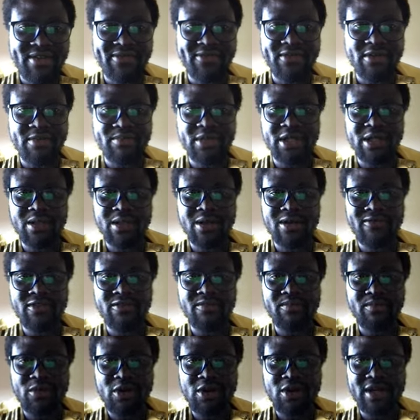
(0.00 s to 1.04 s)
from the love of
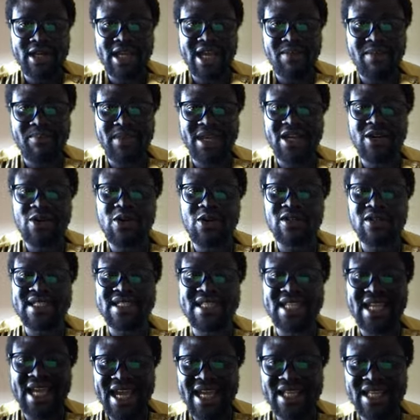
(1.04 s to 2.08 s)
money and be
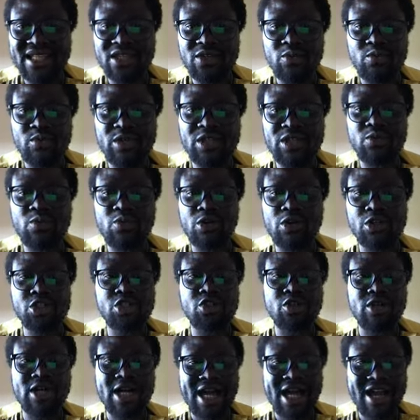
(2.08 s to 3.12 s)
content with what
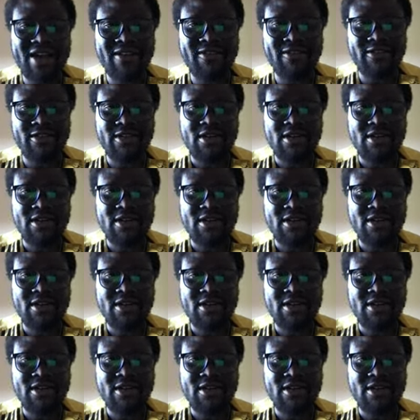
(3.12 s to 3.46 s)
you have,